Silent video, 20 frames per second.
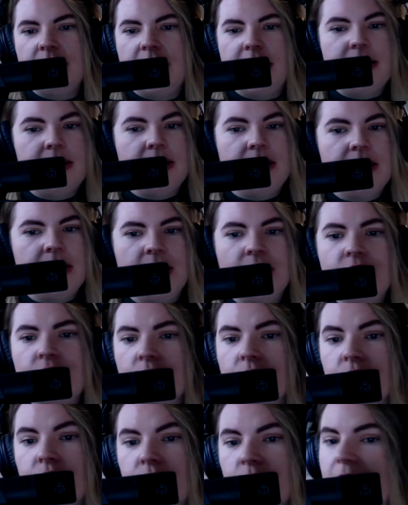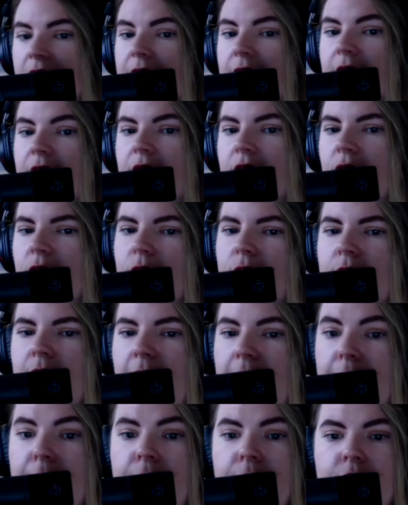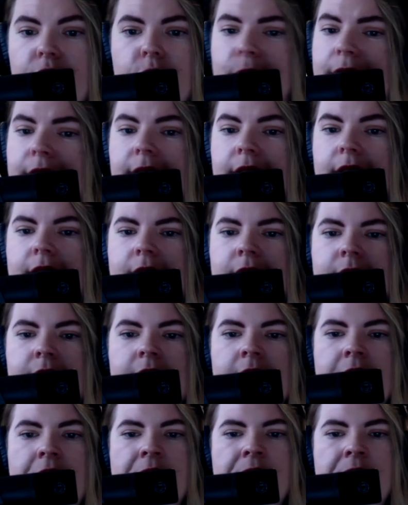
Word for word: existential choices or life choices